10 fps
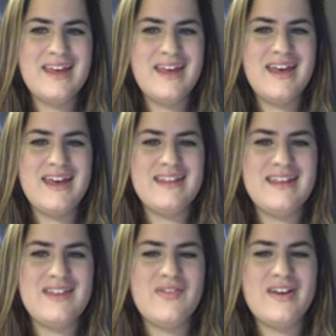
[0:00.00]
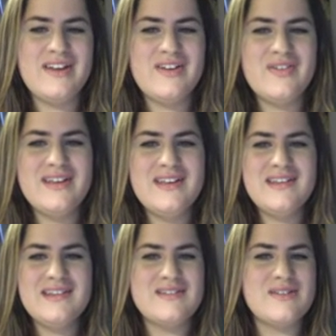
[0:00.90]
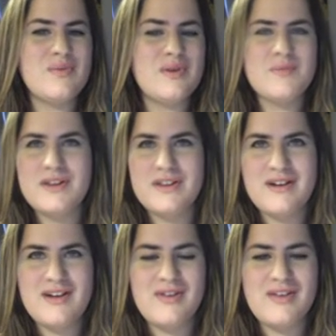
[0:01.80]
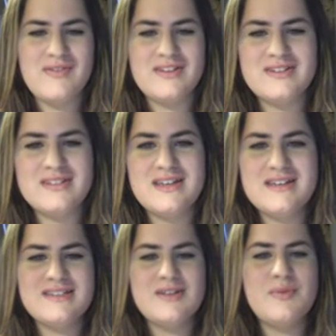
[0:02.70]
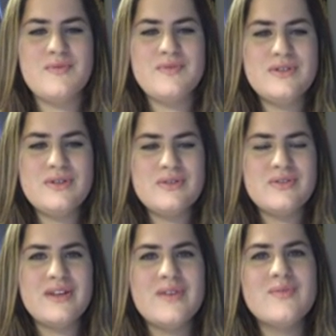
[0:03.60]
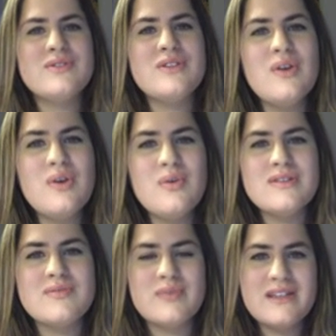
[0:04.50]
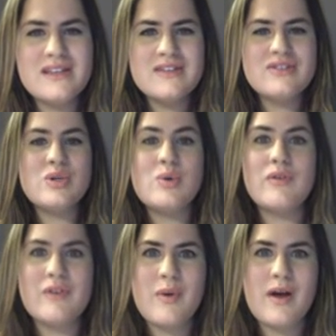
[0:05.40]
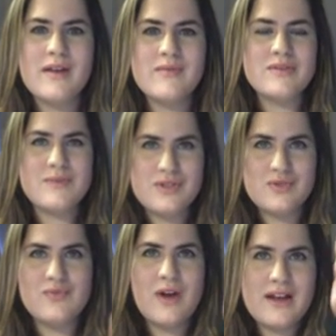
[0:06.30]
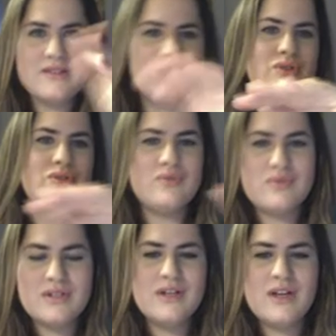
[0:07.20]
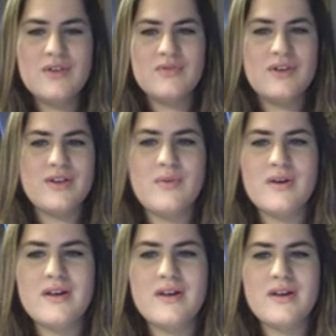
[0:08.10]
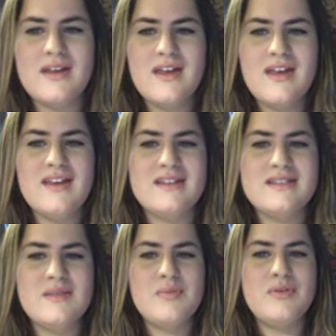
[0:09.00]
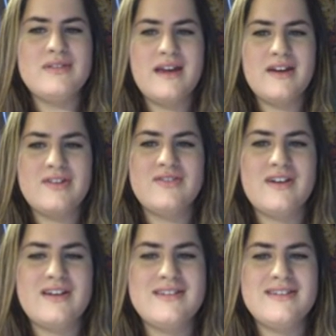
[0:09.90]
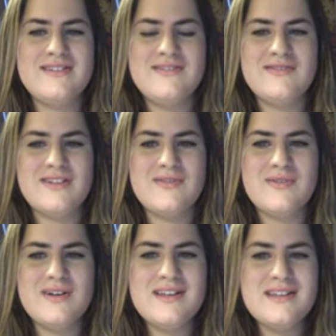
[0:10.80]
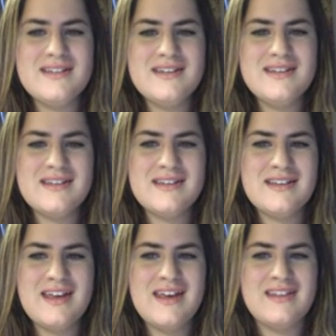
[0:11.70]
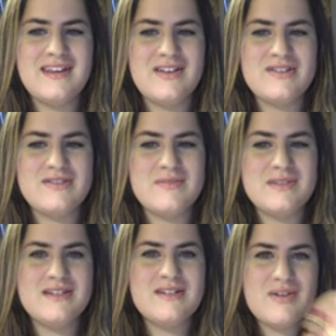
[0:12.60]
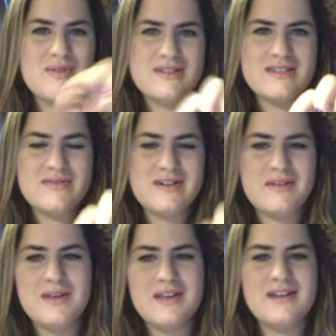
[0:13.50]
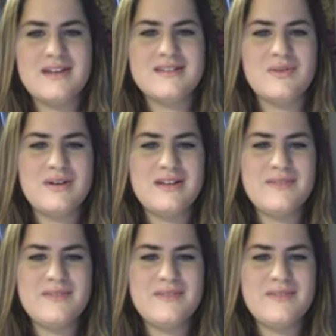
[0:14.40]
And then the final one, there's only one part of the graph we haven't looked at, is slope of 2. Now, 2 is really 2 over 1, which means you rise 2, run 1. That's the blue section. Rise 2, run 1. That goes from 0, which is the very beginning, to 1.